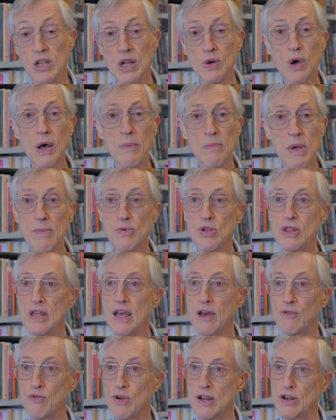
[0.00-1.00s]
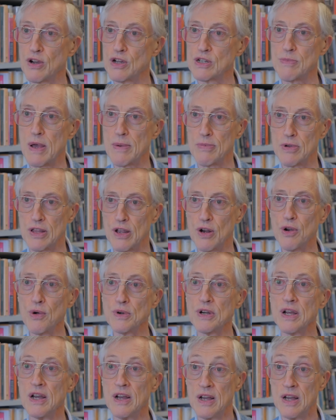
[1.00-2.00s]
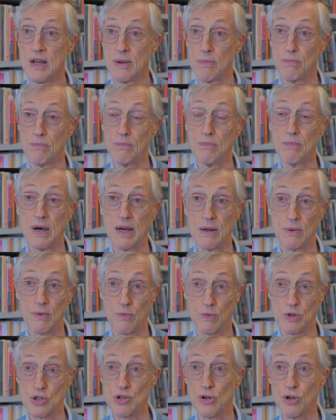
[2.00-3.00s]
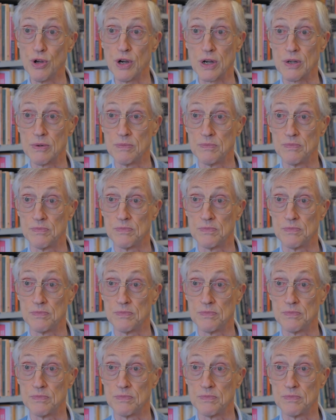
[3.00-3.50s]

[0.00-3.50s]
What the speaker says: Well, maybe they have radars, maybe they don't, but we should look.